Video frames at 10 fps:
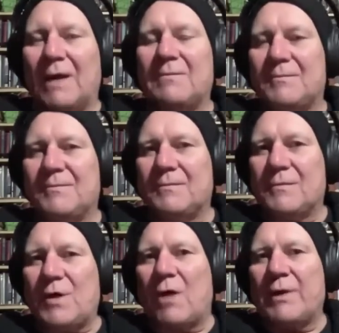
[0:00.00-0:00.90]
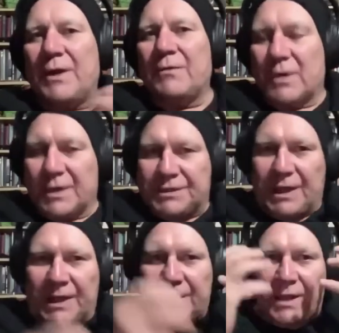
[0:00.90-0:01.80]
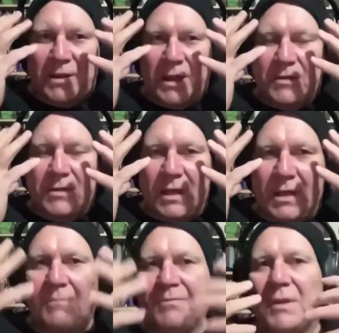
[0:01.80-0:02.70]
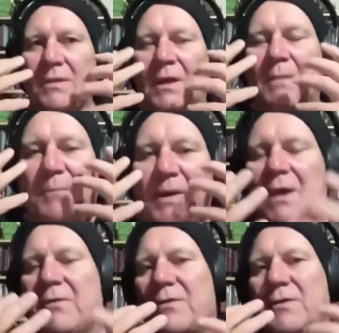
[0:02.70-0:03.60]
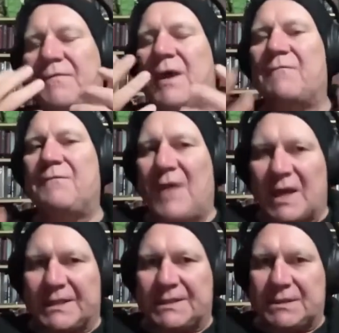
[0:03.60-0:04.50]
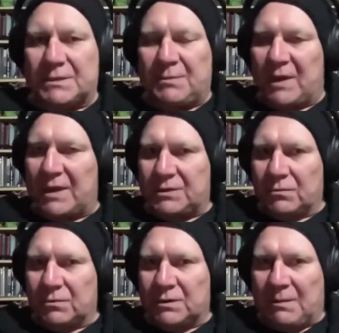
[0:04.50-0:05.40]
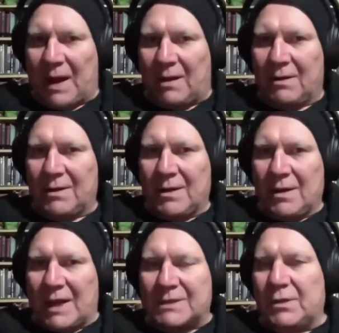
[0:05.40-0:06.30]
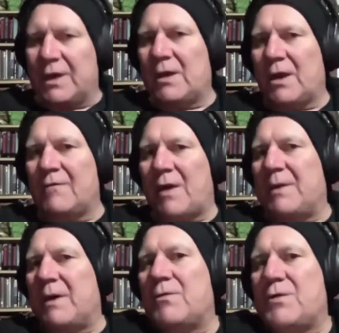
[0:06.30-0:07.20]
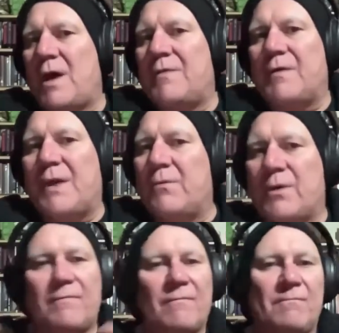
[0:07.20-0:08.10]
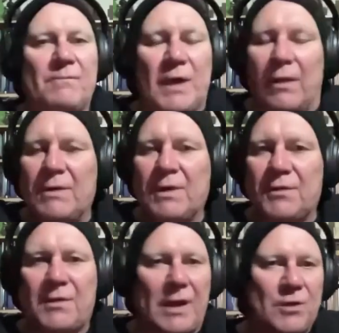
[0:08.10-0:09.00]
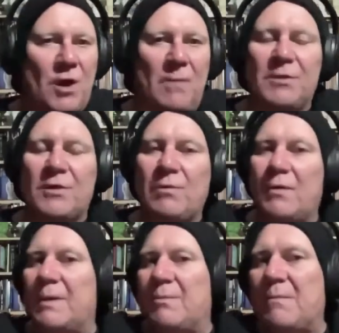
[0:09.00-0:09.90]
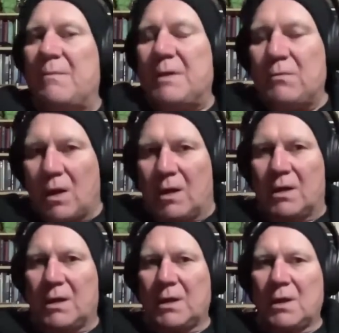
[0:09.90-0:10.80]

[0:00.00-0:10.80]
Yeah. So in other words, it's the appearance of their face that's being talked about as looking like a viper. Now, not saying that they weren't, snake charmers as well. They probably were.